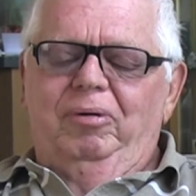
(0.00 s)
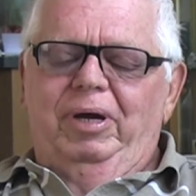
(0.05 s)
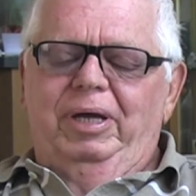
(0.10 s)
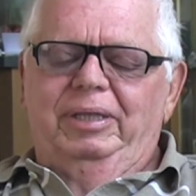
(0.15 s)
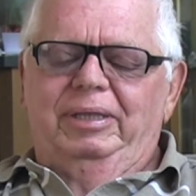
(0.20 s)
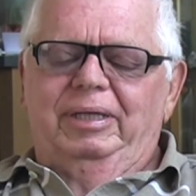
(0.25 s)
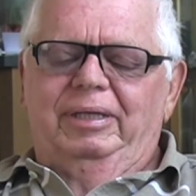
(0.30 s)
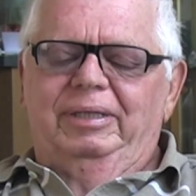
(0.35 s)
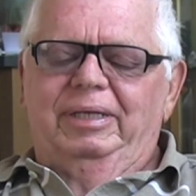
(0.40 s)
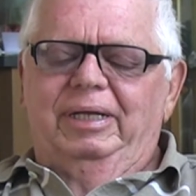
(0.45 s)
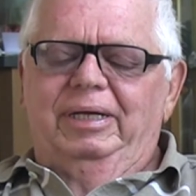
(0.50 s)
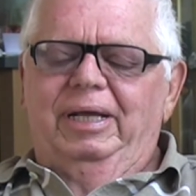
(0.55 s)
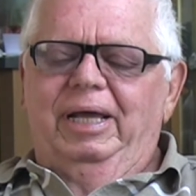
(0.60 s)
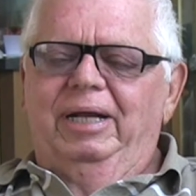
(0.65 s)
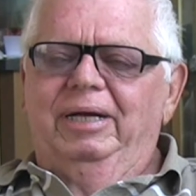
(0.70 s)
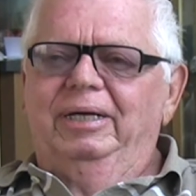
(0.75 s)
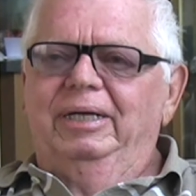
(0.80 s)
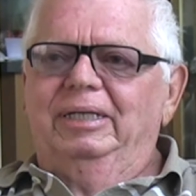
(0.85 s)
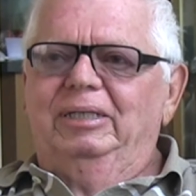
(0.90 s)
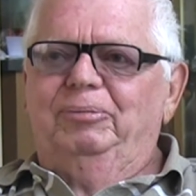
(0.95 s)
right that
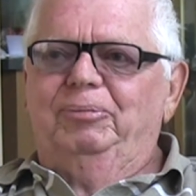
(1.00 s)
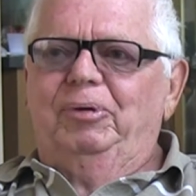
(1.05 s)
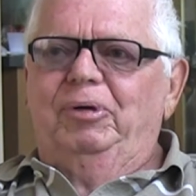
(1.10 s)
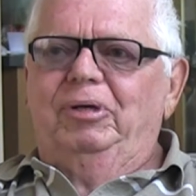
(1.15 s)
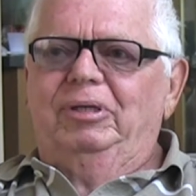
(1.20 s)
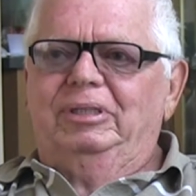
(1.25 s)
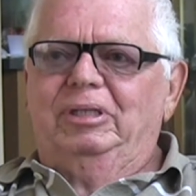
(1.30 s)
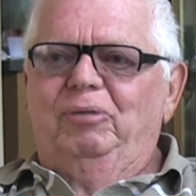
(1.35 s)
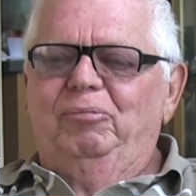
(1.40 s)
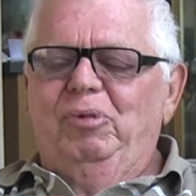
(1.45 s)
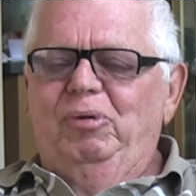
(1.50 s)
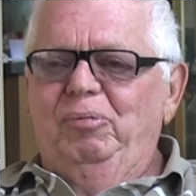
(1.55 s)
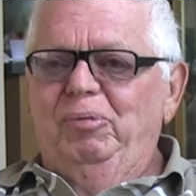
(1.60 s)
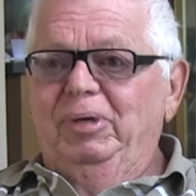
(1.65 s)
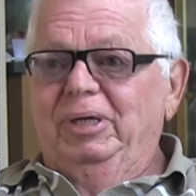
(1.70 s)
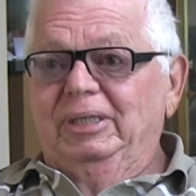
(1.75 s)
had an experience on me,